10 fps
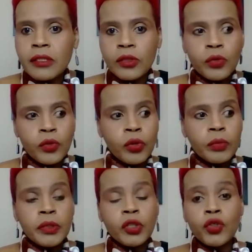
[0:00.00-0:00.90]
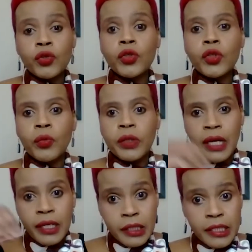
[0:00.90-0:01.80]
it would not be true to what
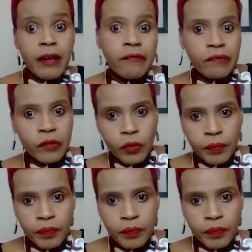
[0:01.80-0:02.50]
I stand for